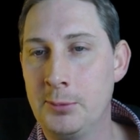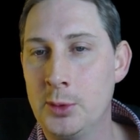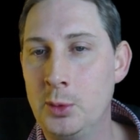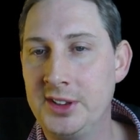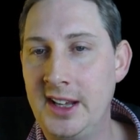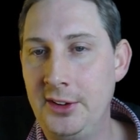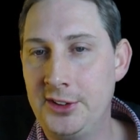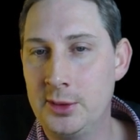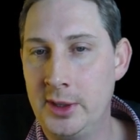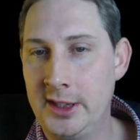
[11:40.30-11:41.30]
What else
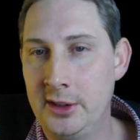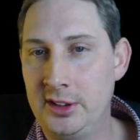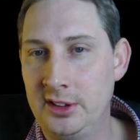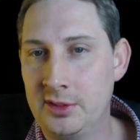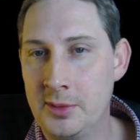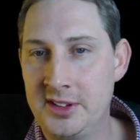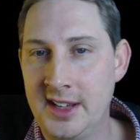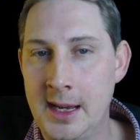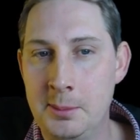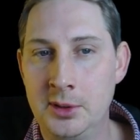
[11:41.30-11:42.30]
do I notice from the
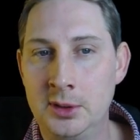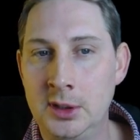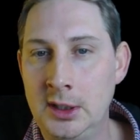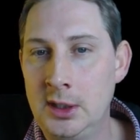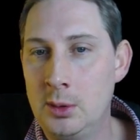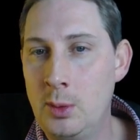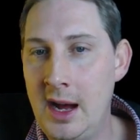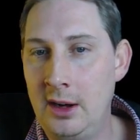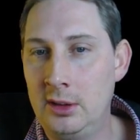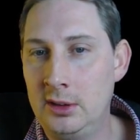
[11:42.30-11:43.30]
table?
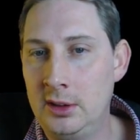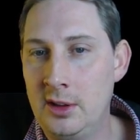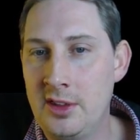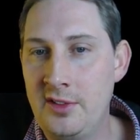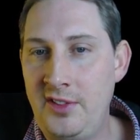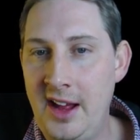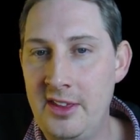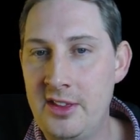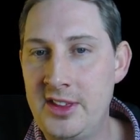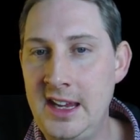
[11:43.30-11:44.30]
Well, the fact
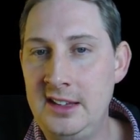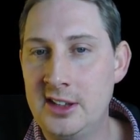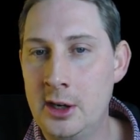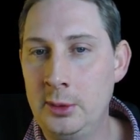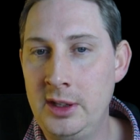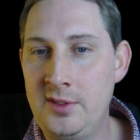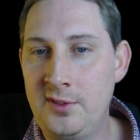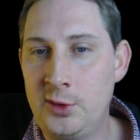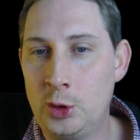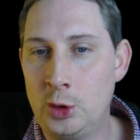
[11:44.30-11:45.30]
that these only
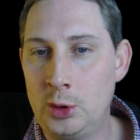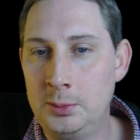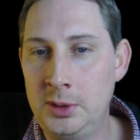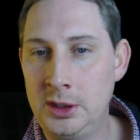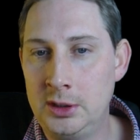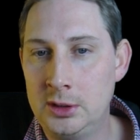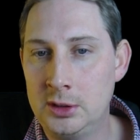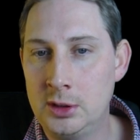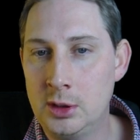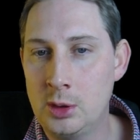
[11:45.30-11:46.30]
form
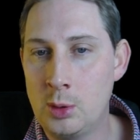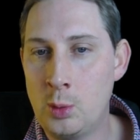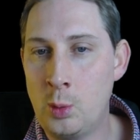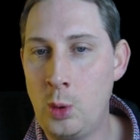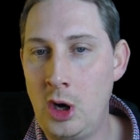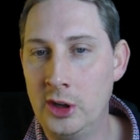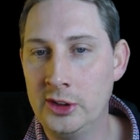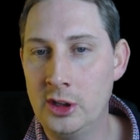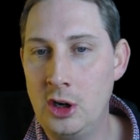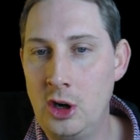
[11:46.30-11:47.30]

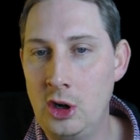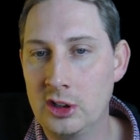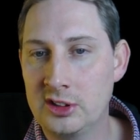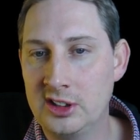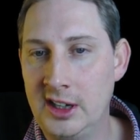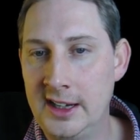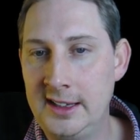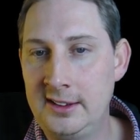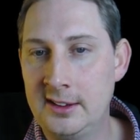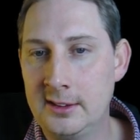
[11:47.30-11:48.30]
one
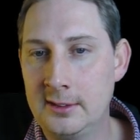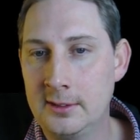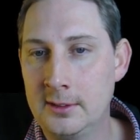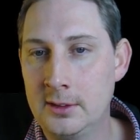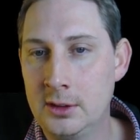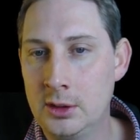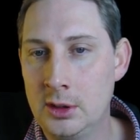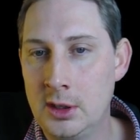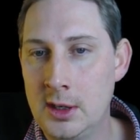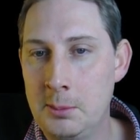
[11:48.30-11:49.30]
oxide
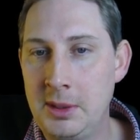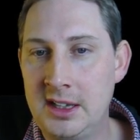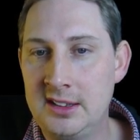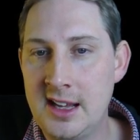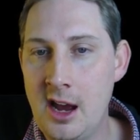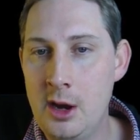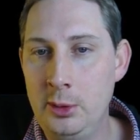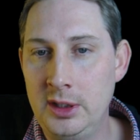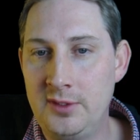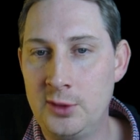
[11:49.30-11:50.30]
because they
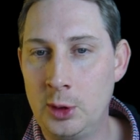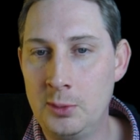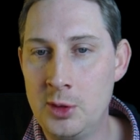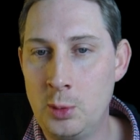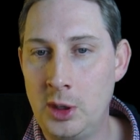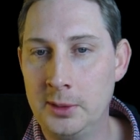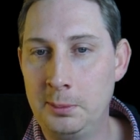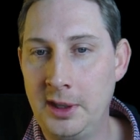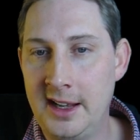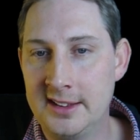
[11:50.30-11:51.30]
only form the
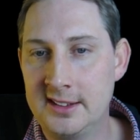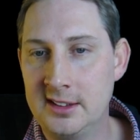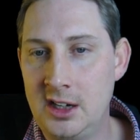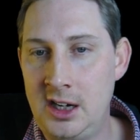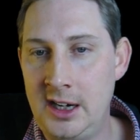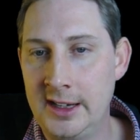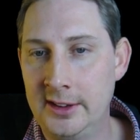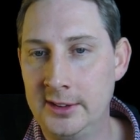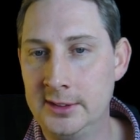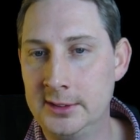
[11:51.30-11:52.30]
1+ ion.